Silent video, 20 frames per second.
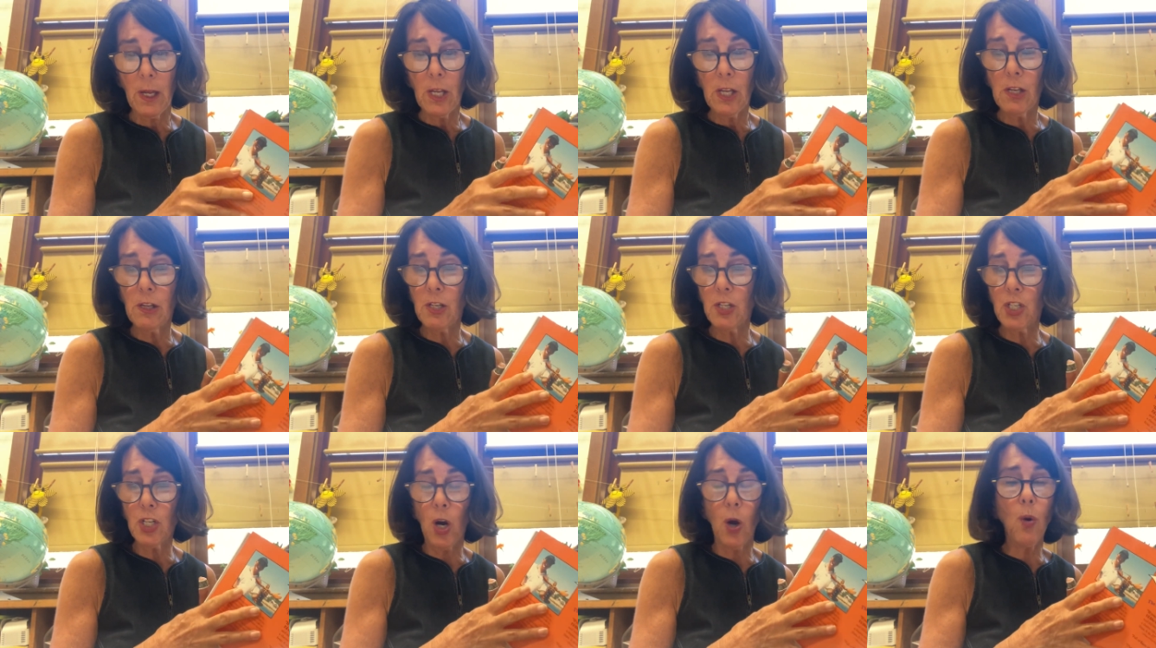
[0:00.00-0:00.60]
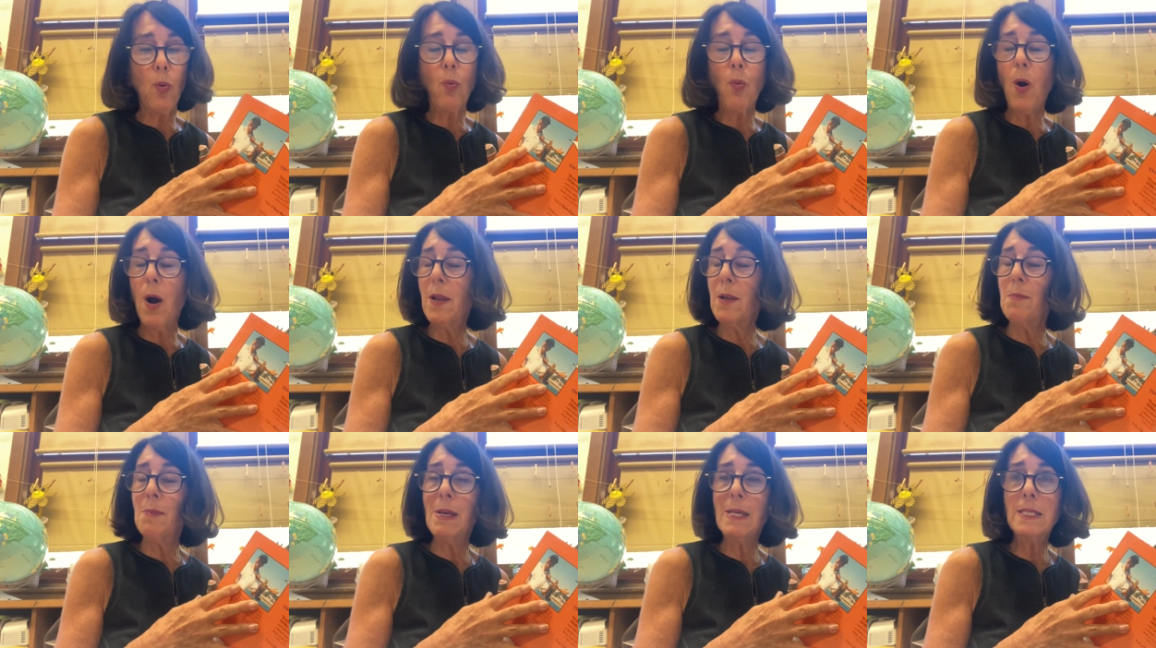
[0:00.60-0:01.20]
You don't
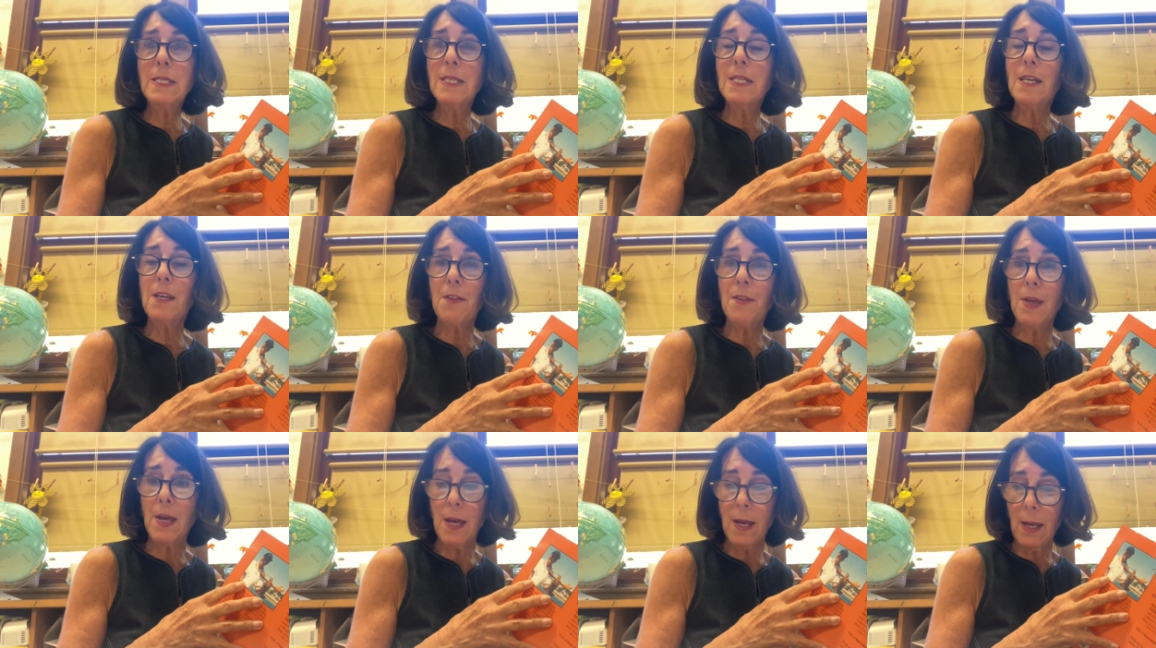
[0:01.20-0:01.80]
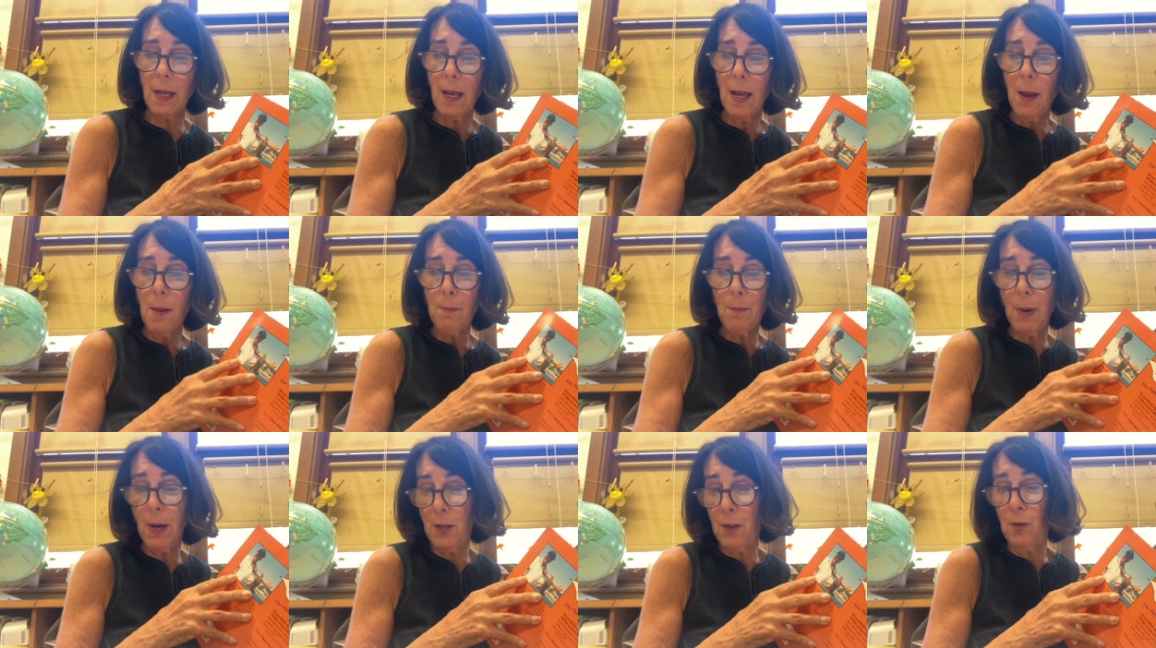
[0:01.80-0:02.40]
want to miss anything,
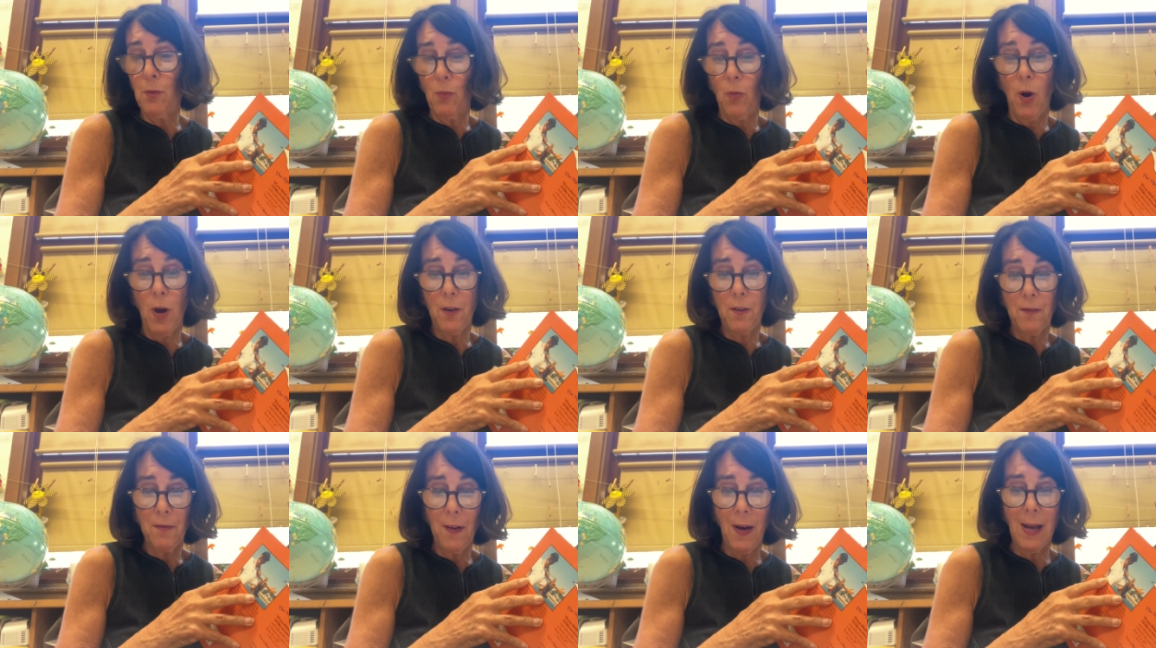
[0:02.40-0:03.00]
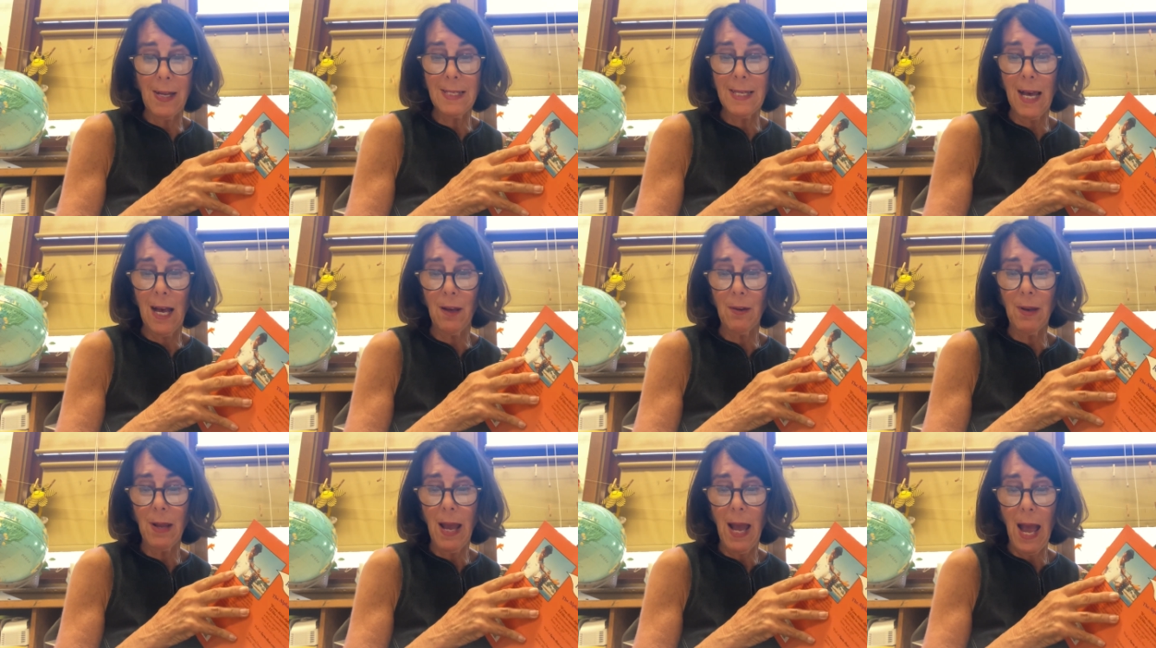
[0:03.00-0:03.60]
but you want to find
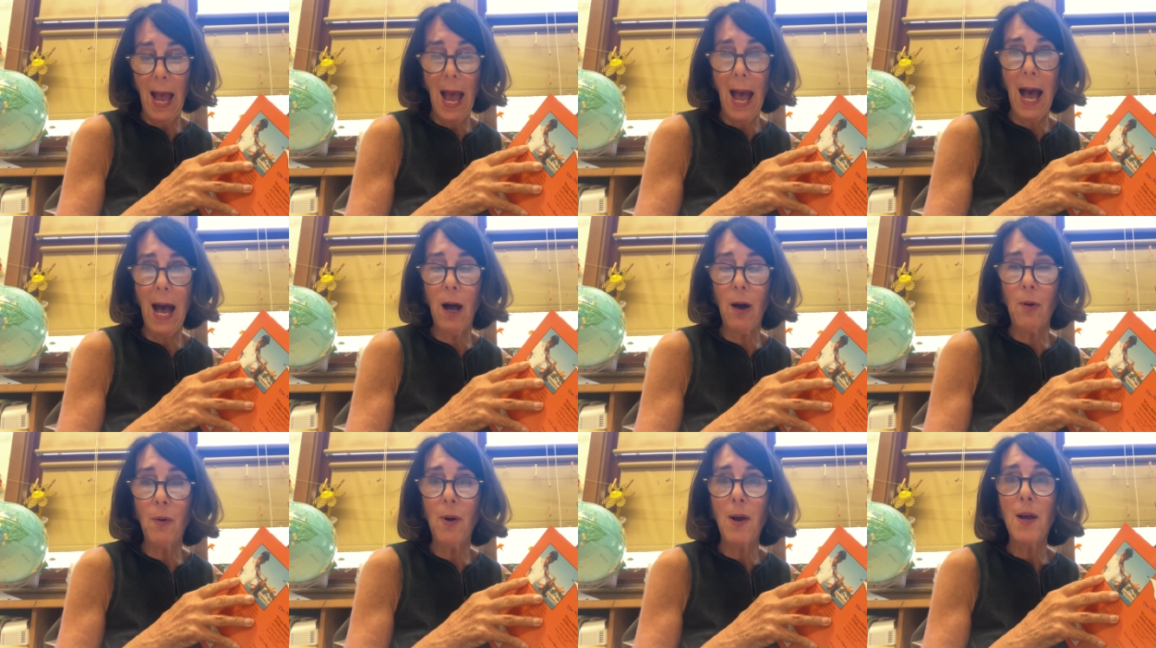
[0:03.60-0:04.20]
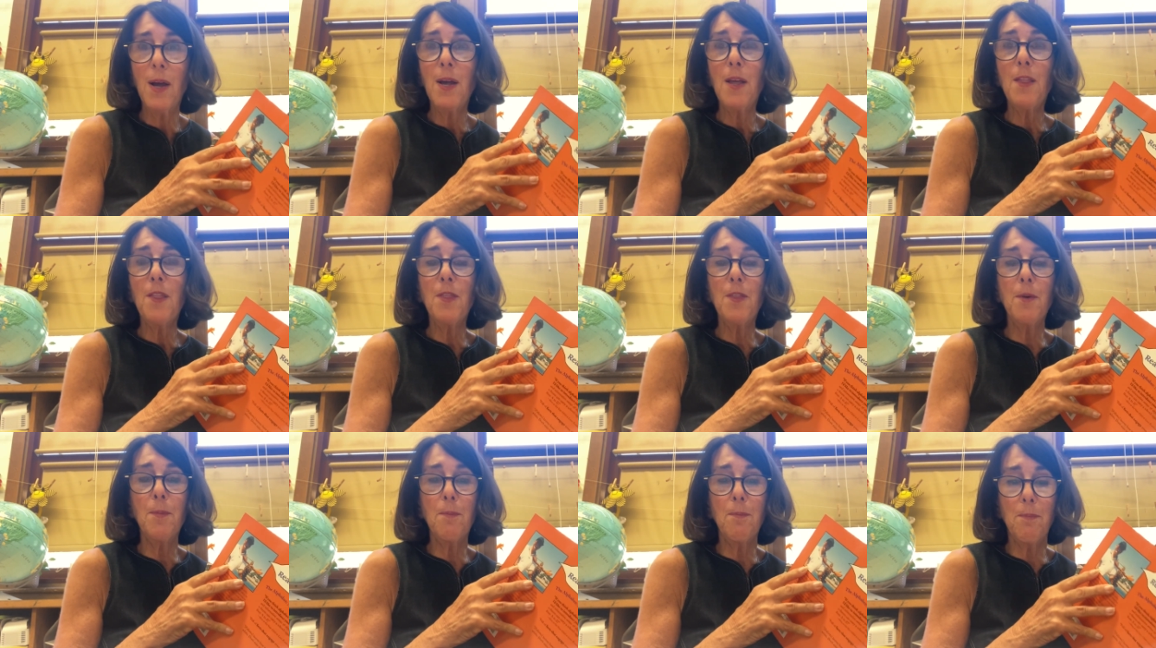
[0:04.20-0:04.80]
out how
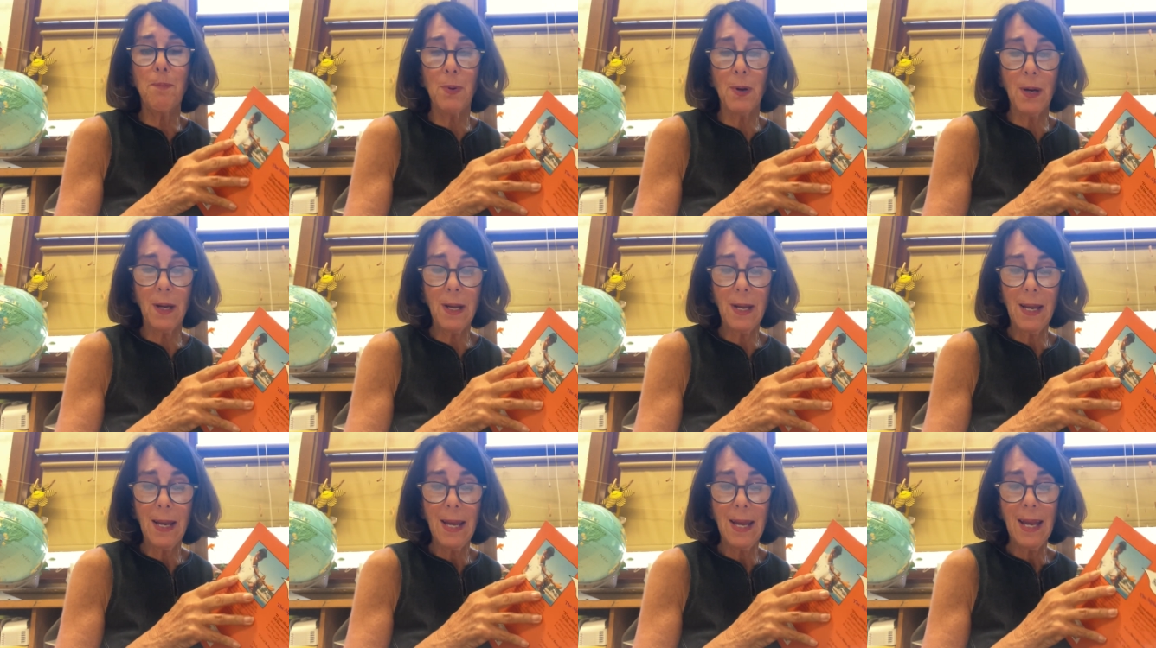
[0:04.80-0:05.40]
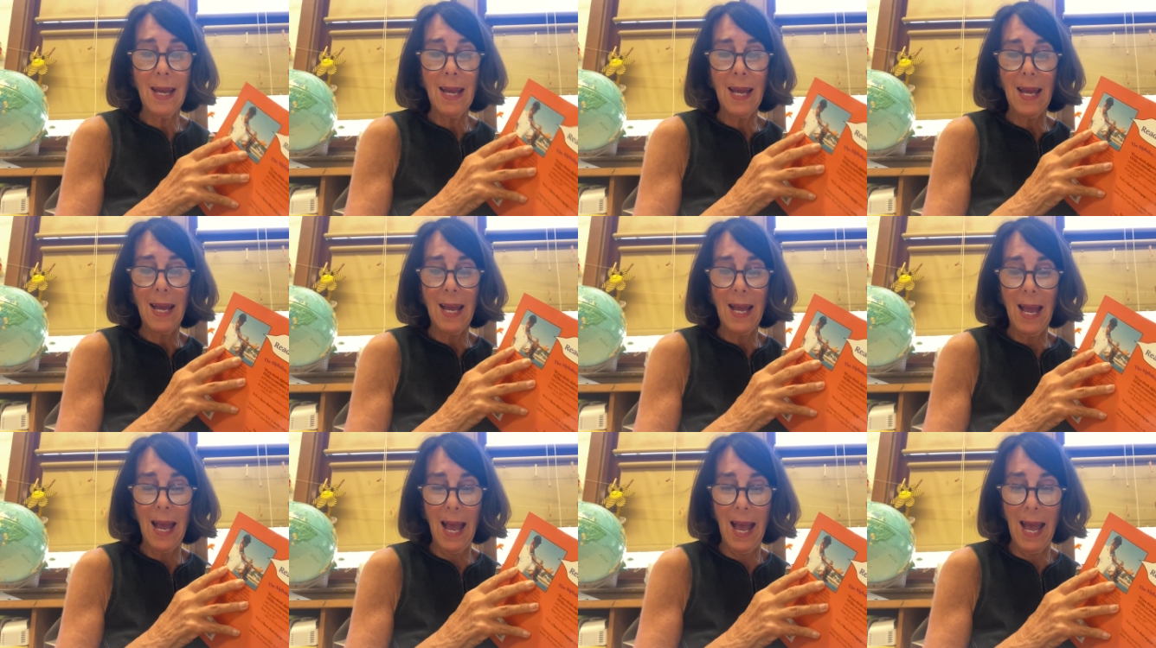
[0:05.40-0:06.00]
the book
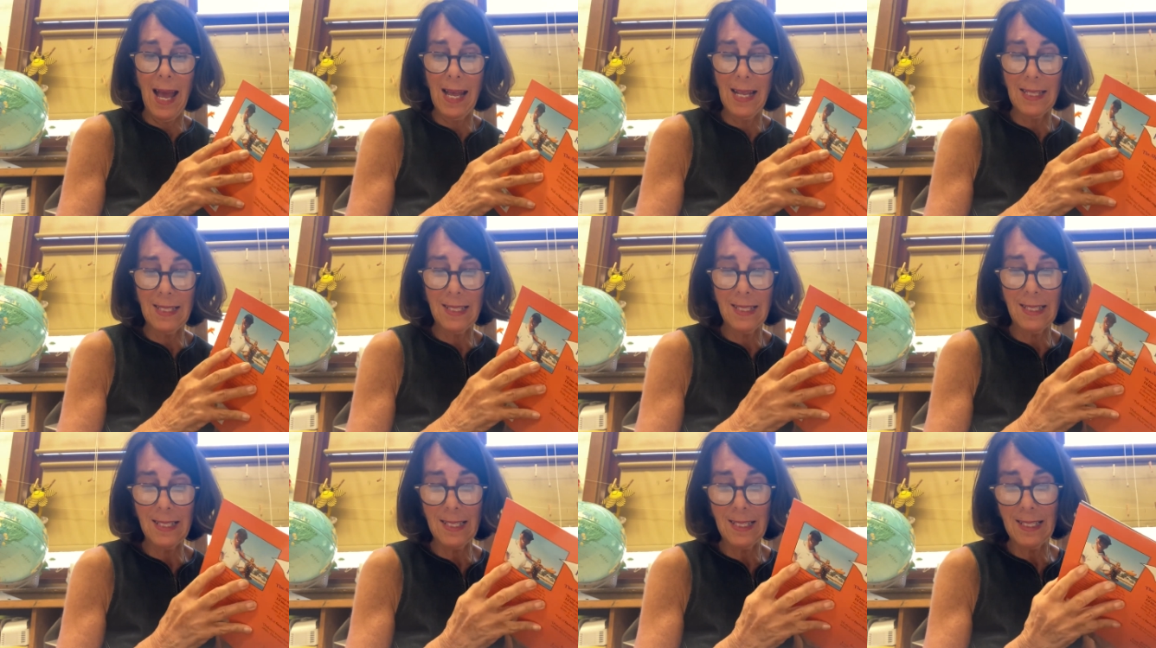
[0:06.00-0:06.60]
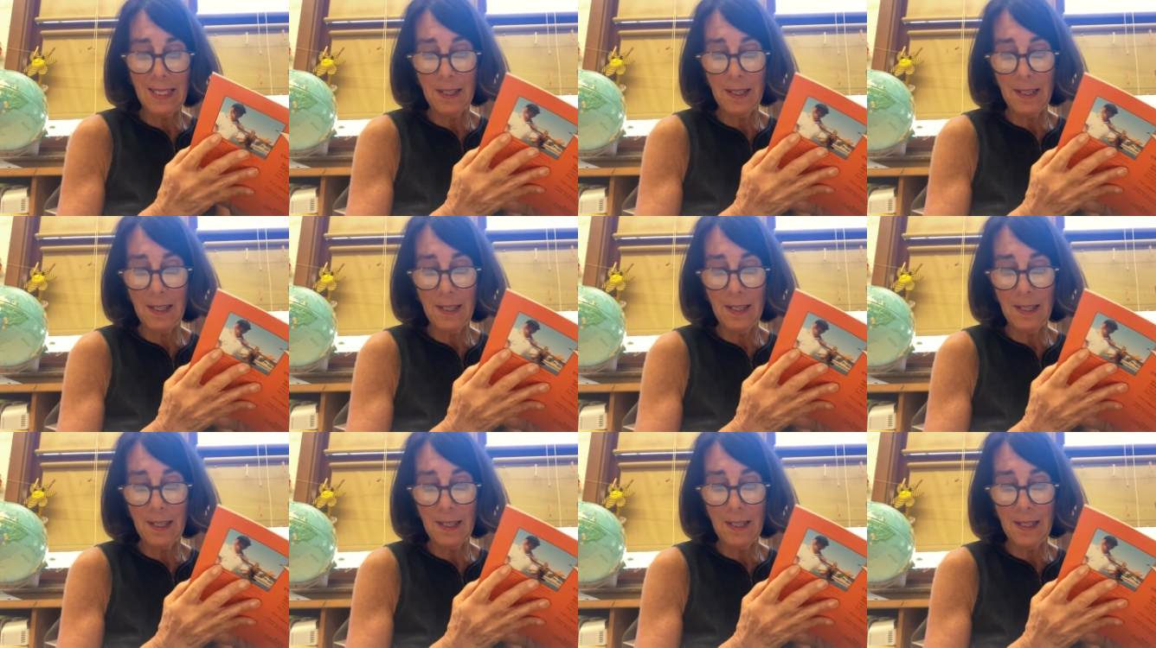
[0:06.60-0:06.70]
ends.